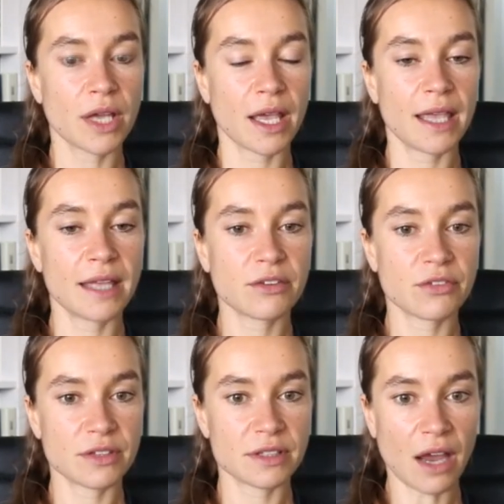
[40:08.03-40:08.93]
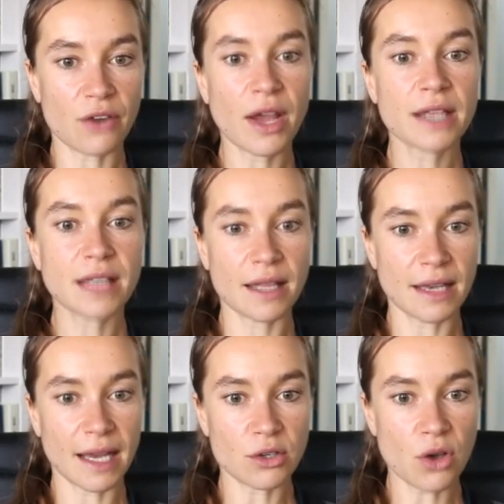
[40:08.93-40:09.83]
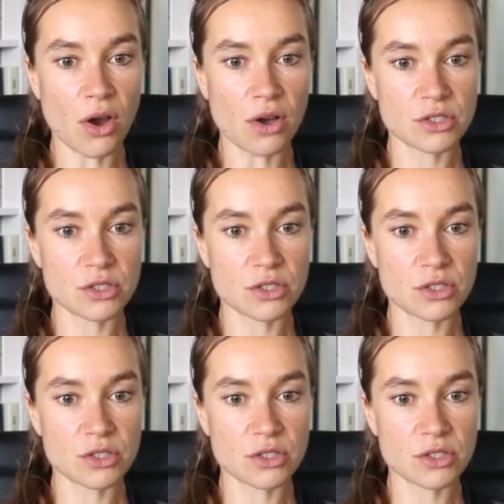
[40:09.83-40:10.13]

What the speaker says: a direct underlying cause.